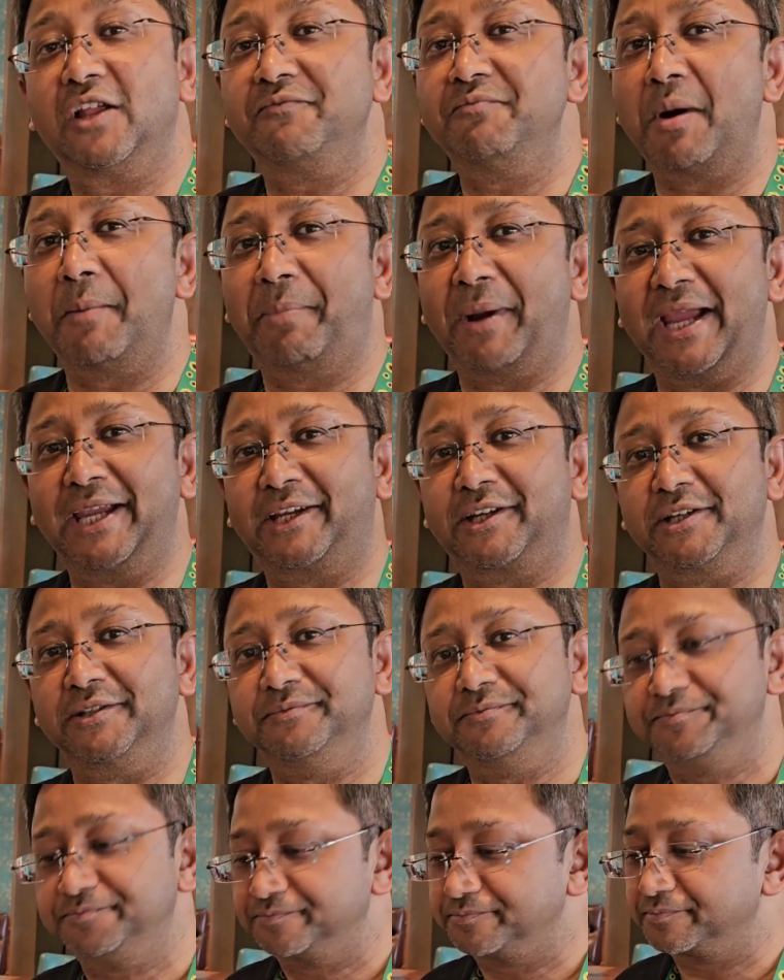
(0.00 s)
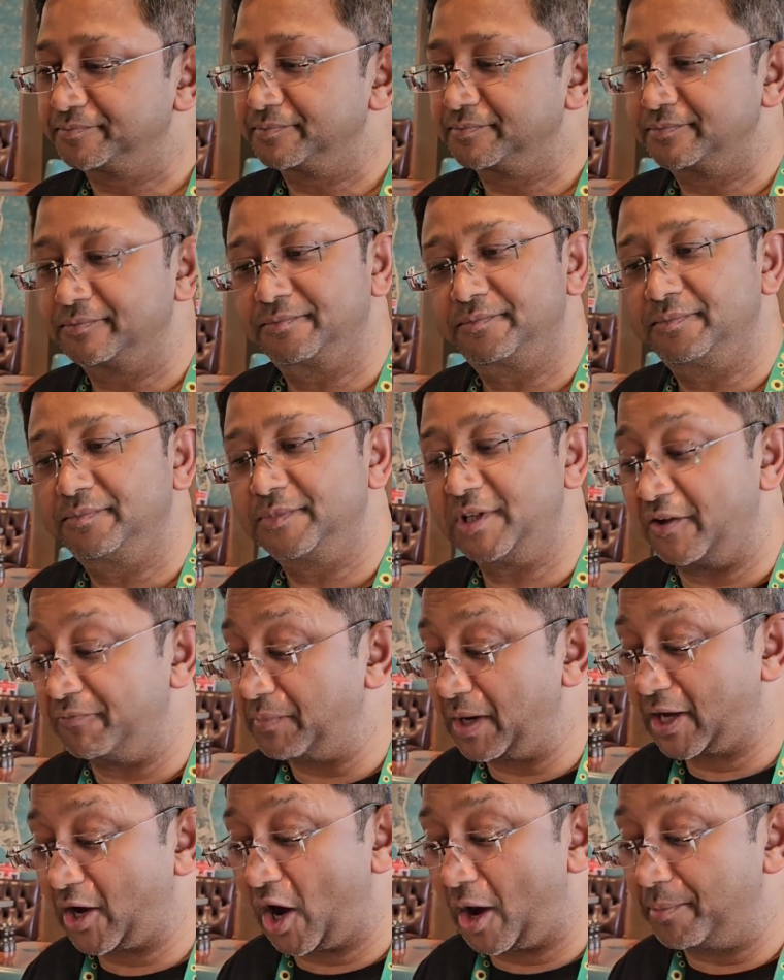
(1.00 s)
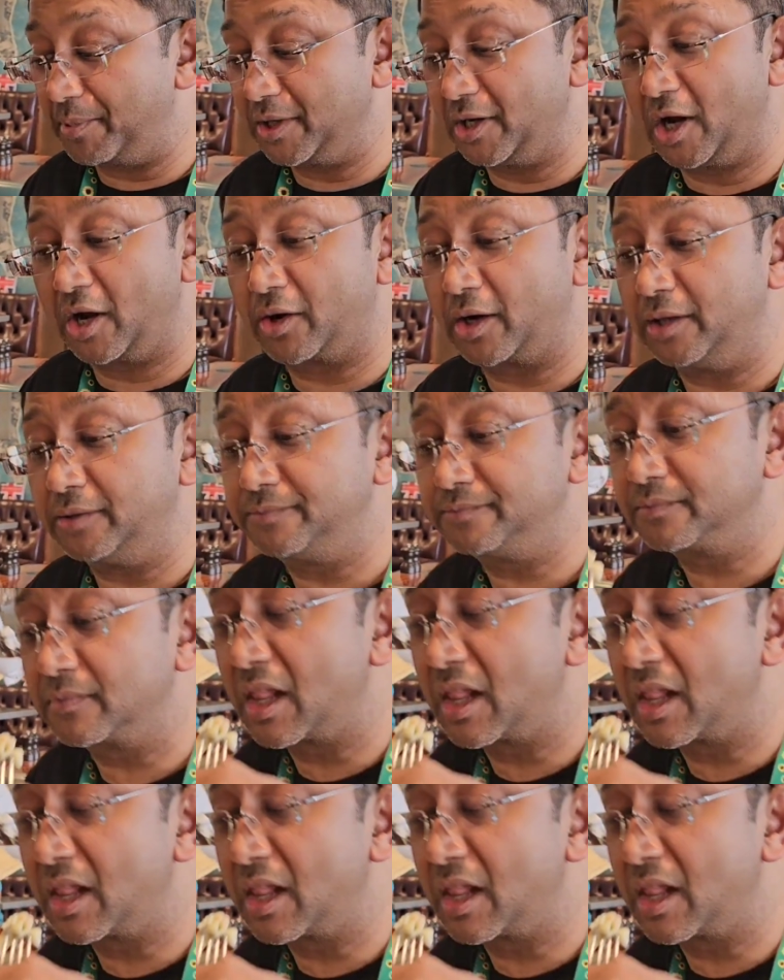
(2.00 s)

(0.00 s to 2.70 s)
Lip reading: love my bacon. Love my carbonara.